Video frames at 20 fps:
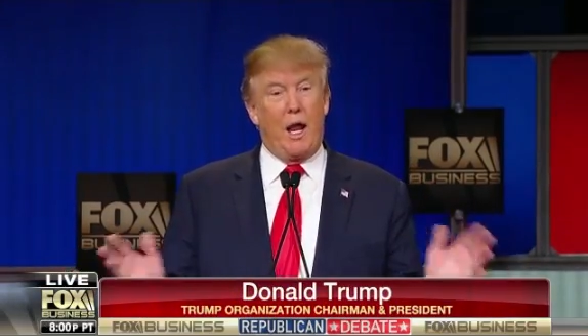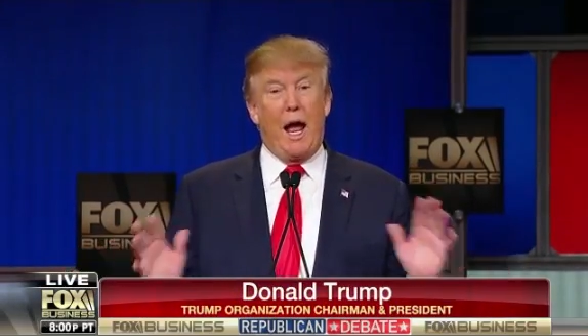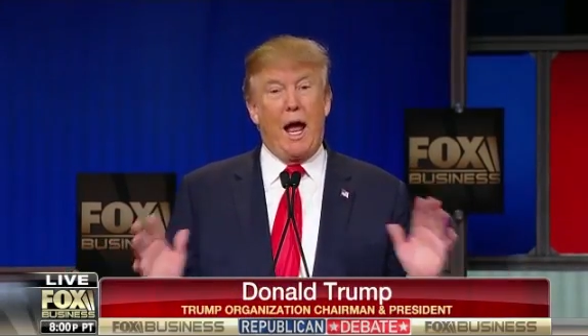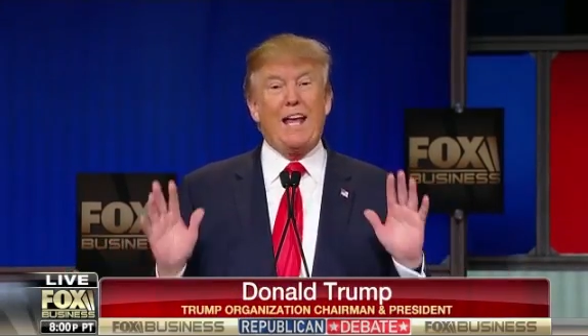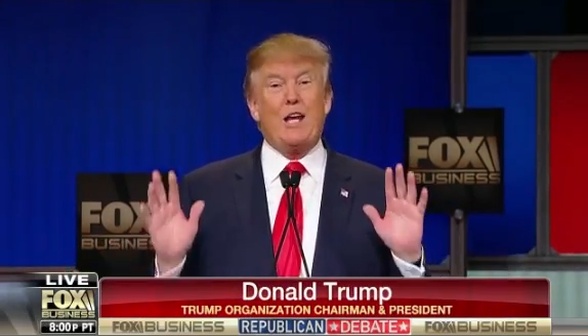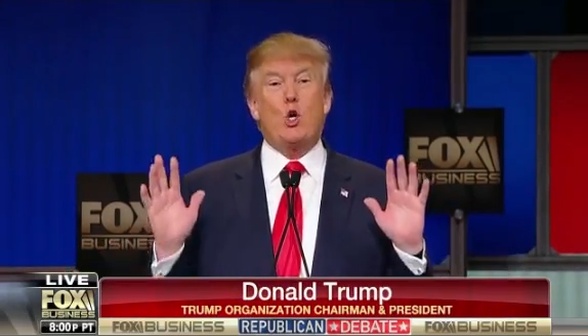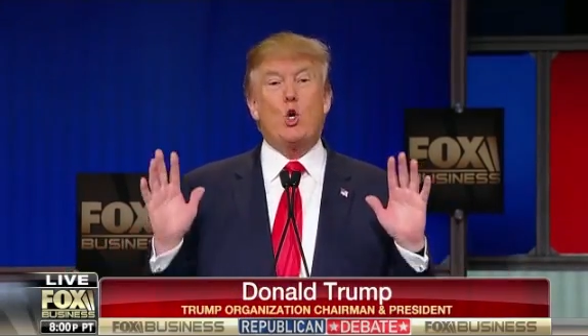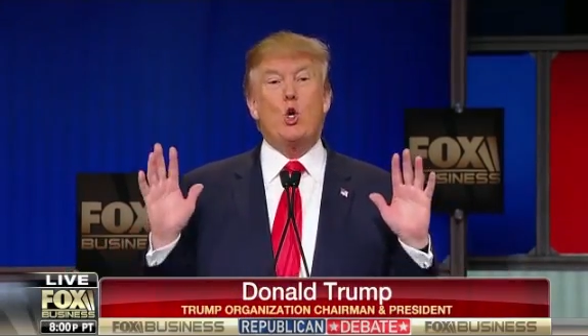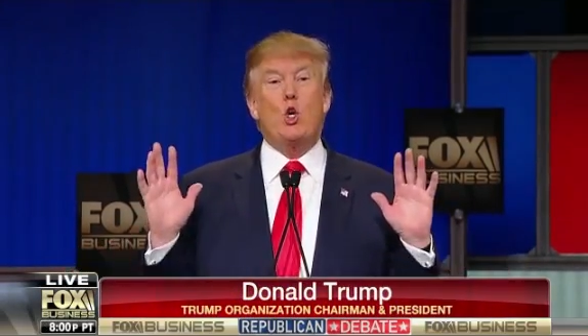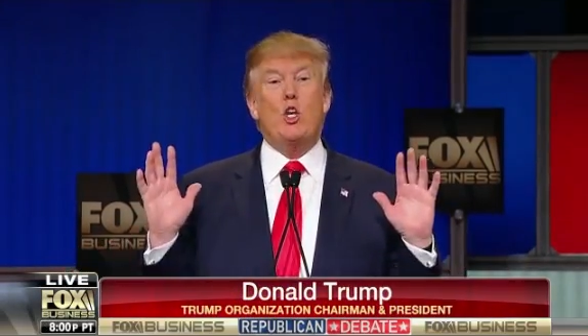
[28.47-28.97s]
I
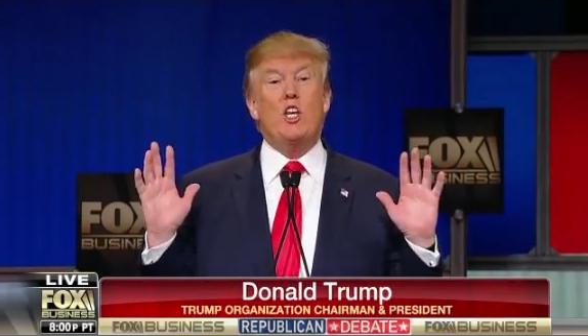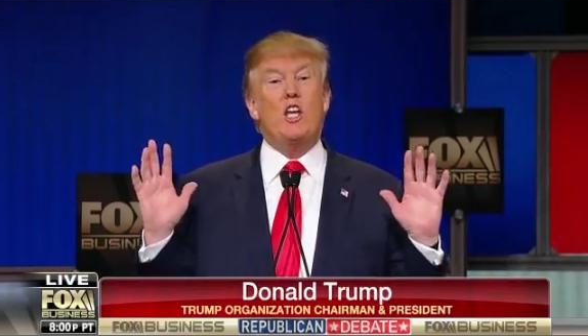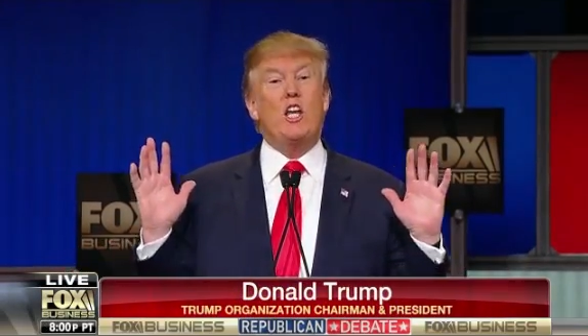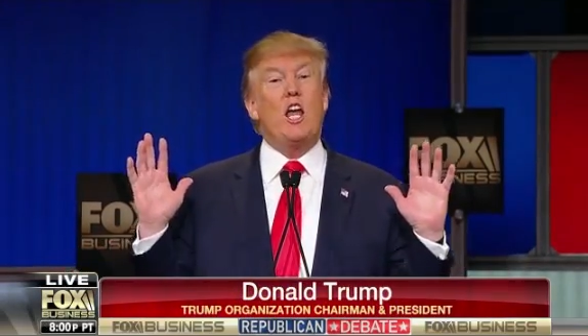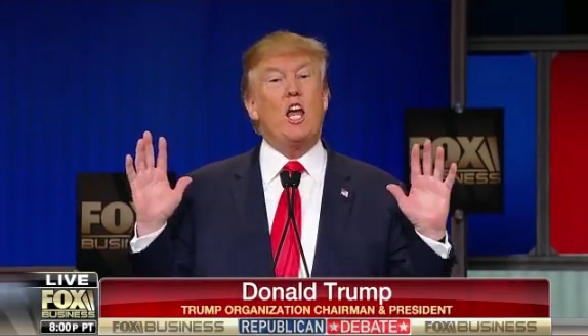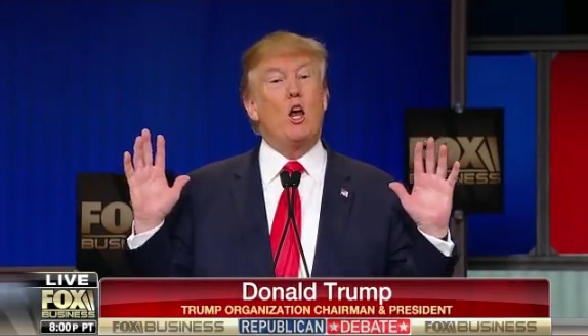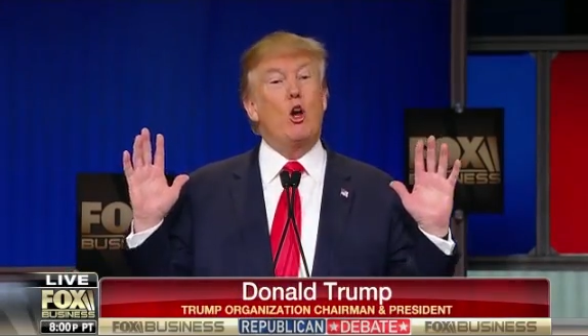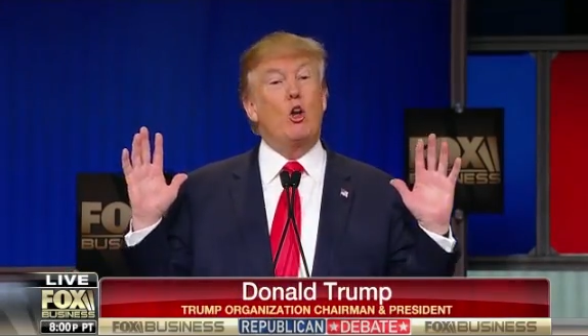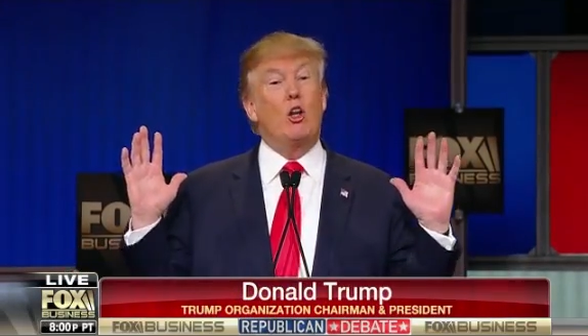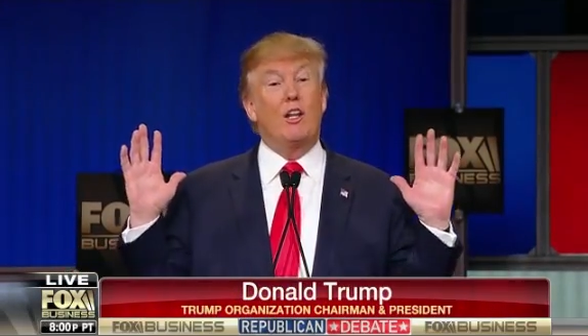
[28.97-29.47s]
couldn't
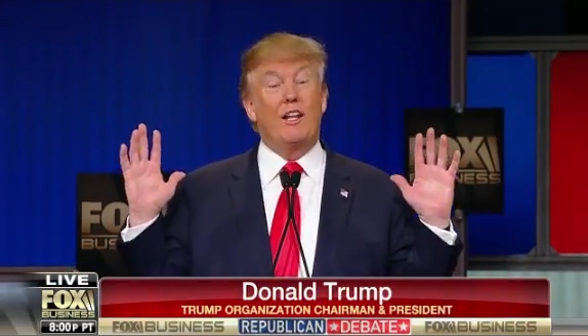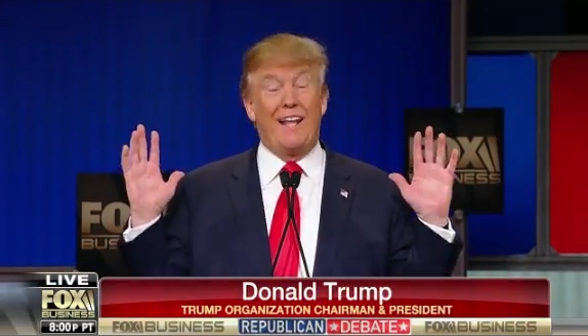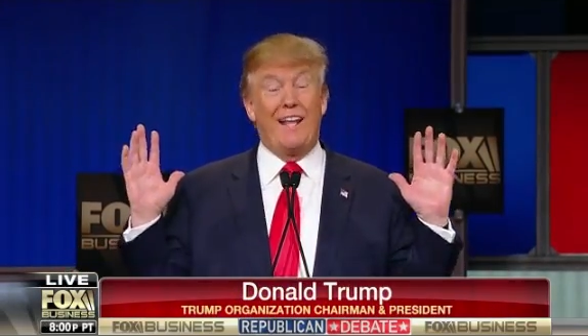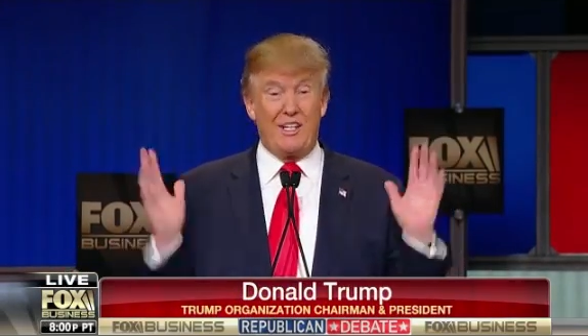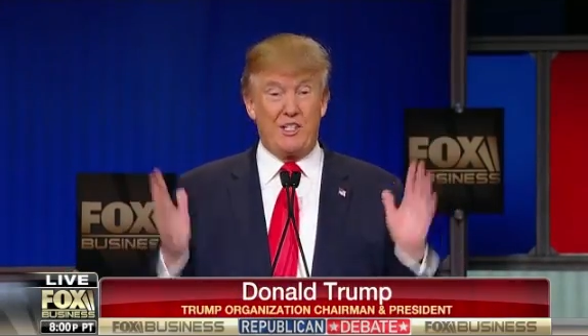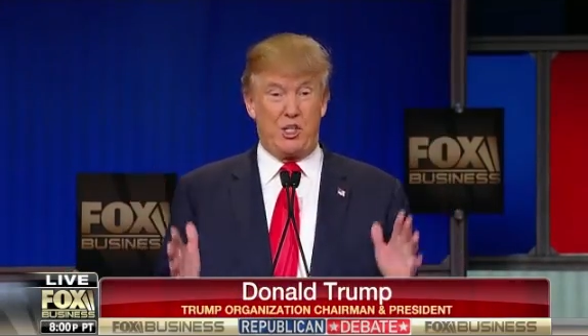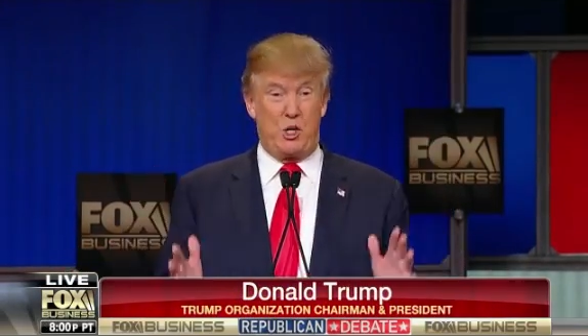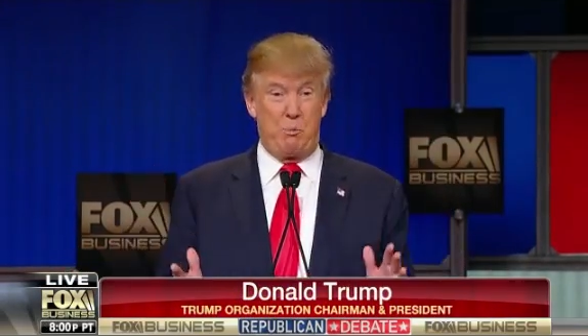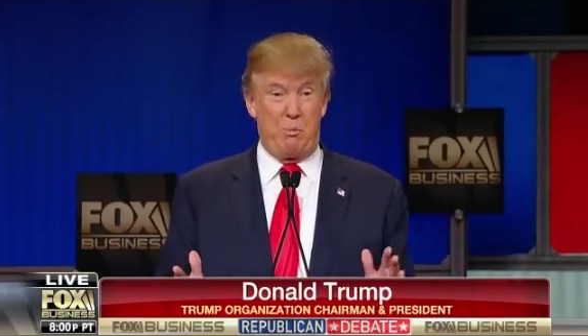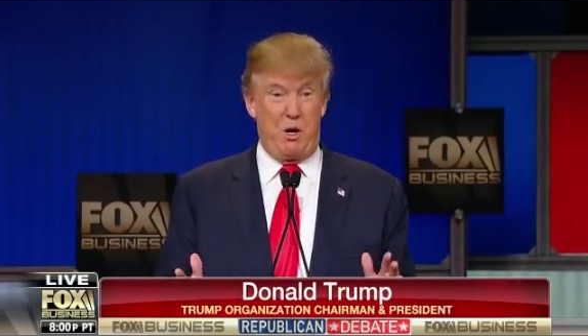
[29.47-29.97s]
care
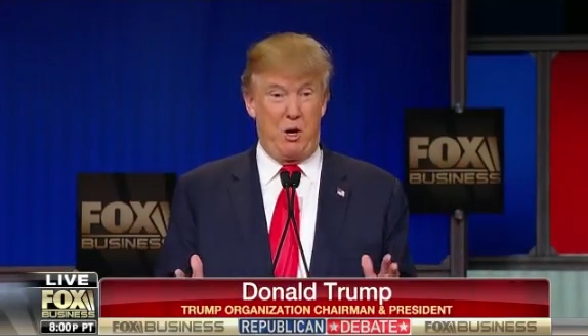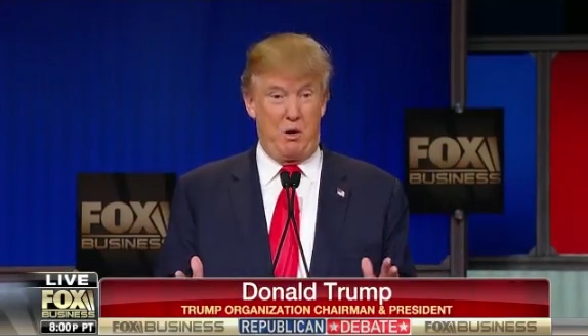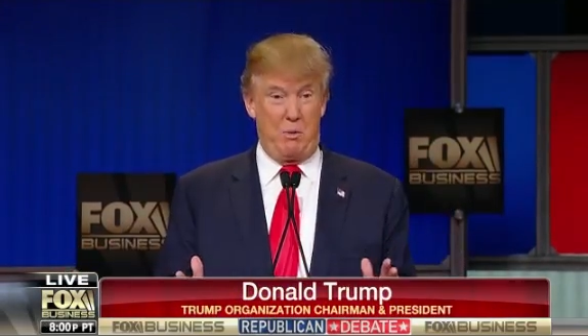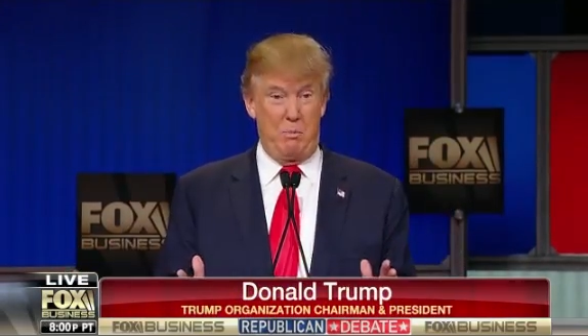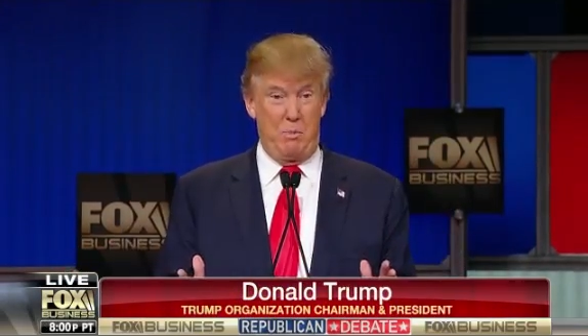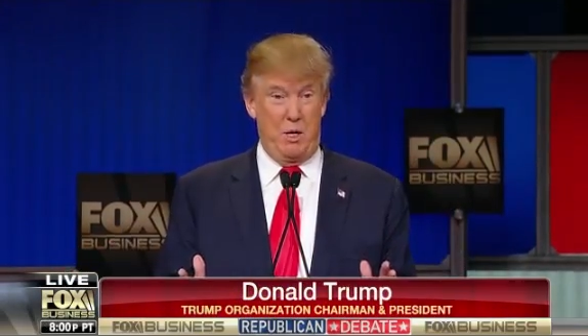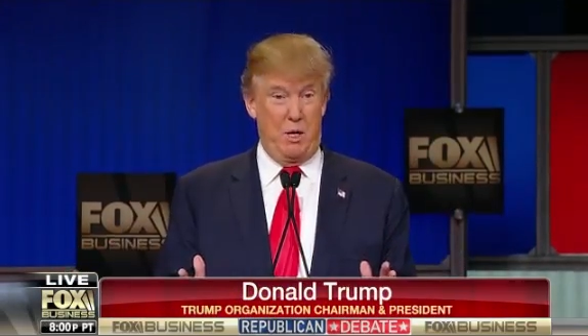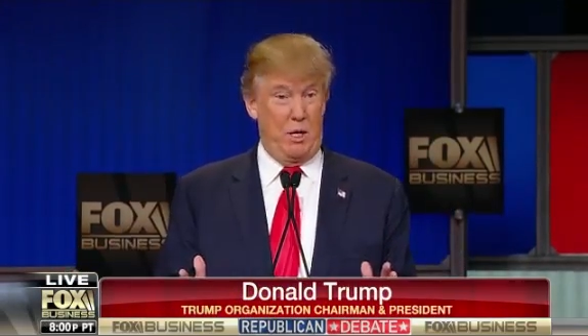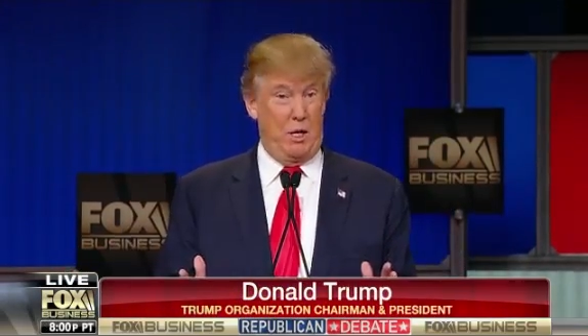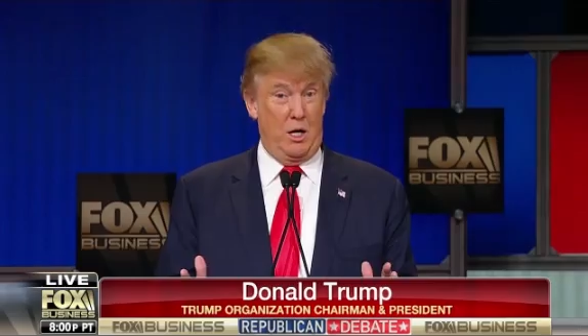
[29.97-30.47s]
less about
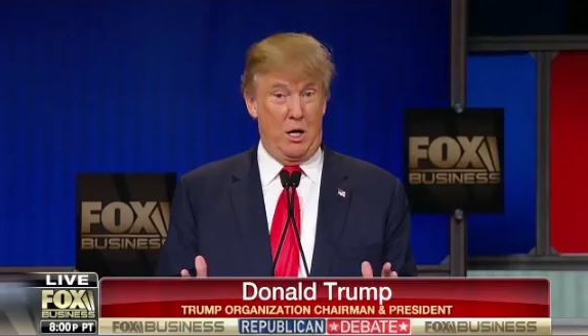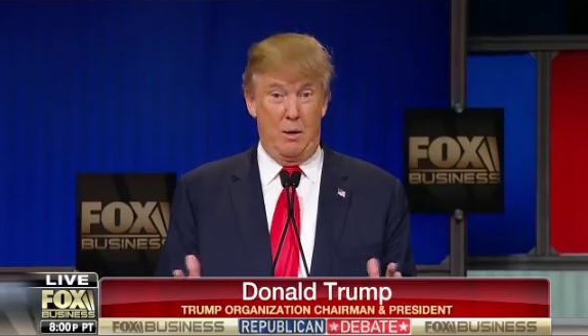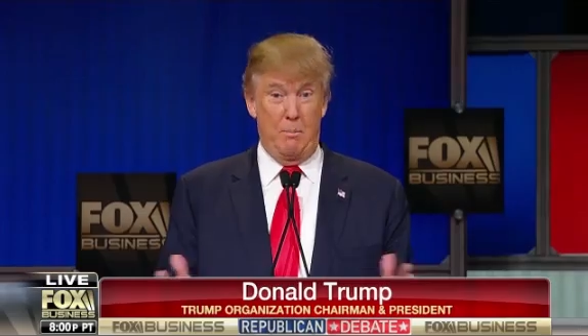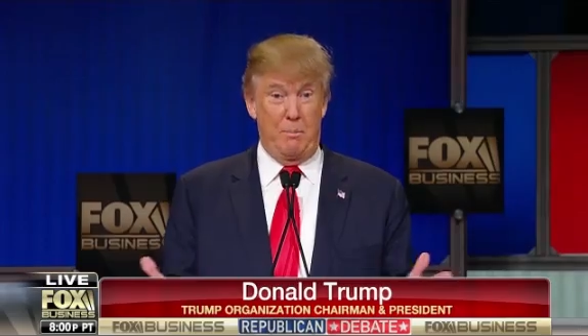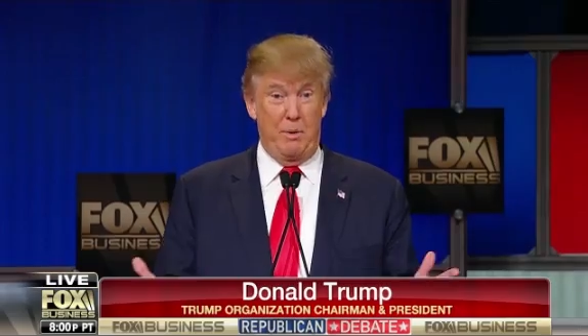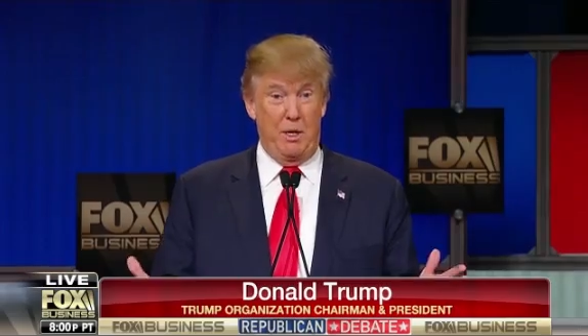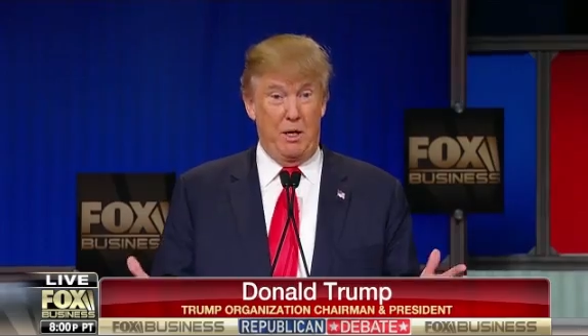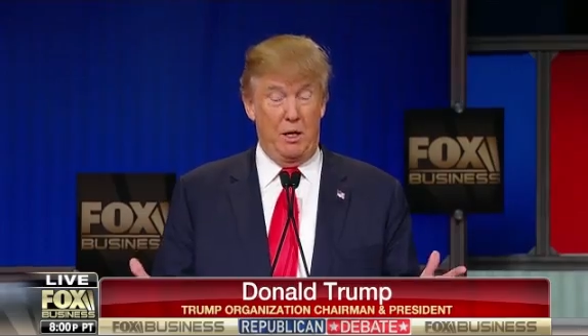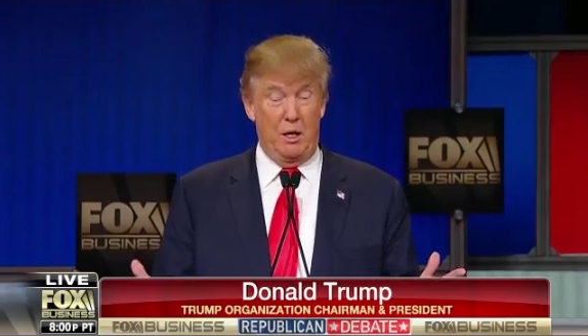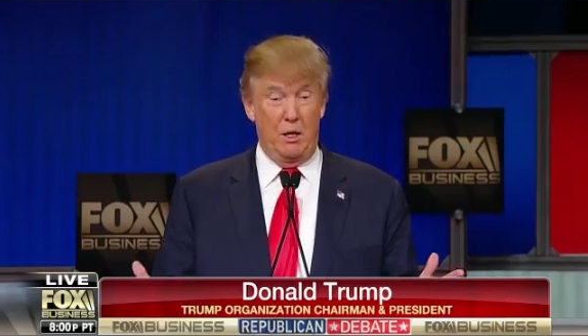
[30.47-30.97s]
my
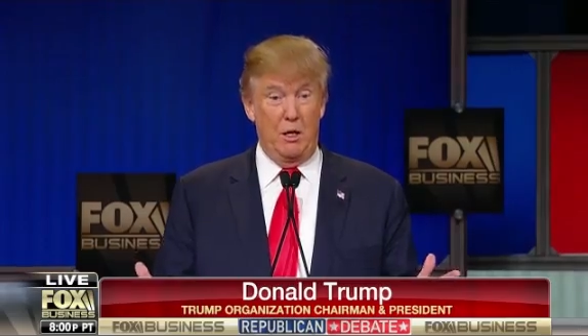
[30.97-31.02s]
company.